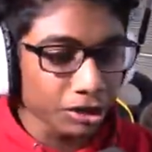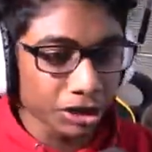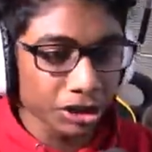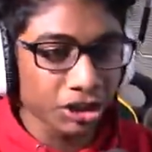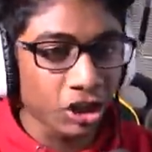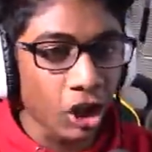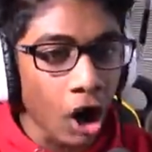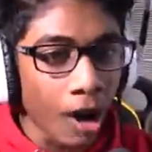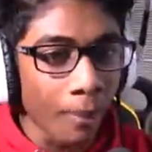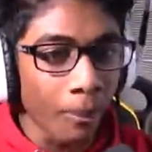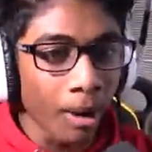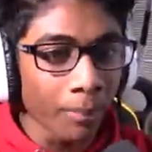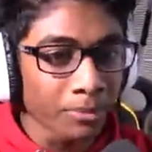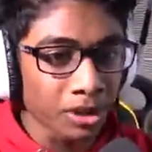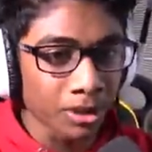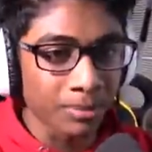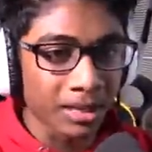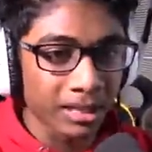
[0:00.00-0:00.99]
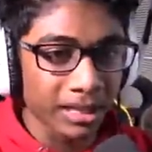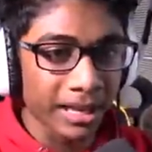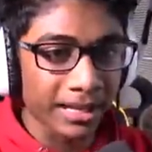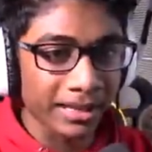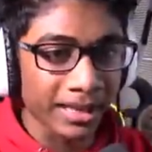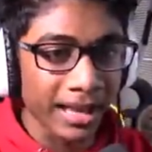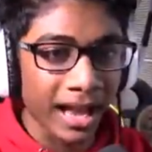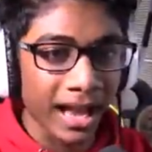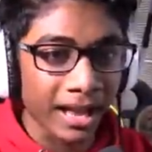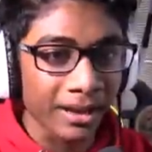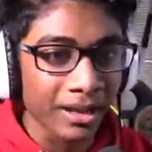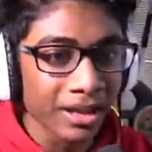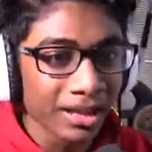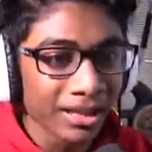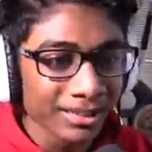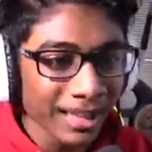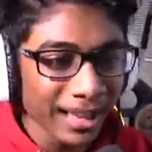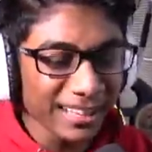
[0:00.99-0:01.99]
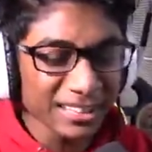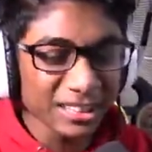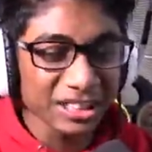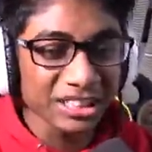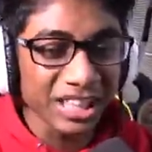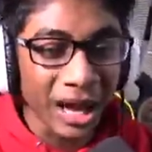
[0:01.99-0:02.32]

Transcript: just come up to me like that. That just